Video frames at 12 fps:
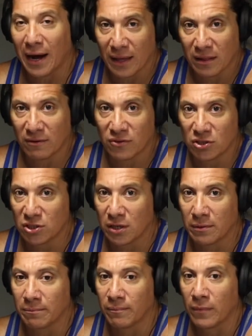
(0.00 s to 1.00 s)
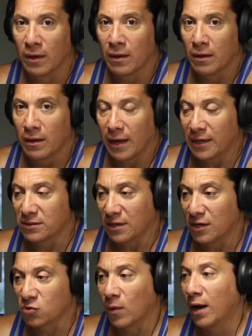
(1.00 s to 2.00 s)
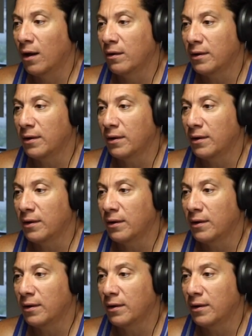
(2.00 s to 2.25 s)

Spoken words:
I love the gym as well,